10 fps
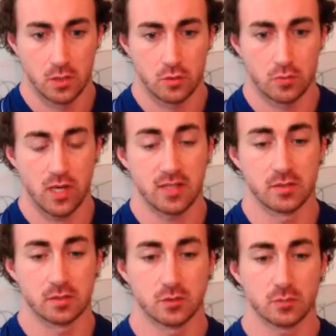Right,
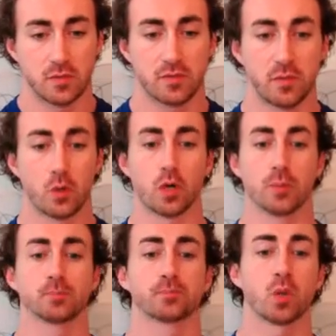number 4,
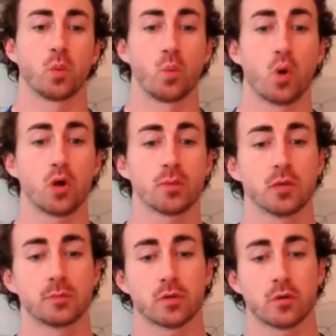warming
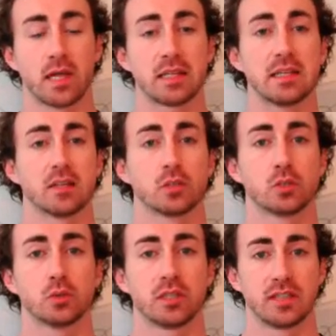up correctly and
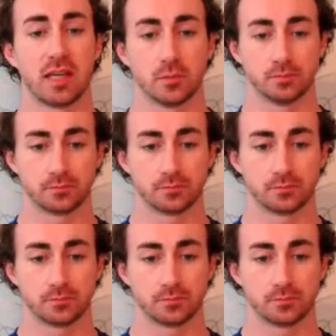cooling down.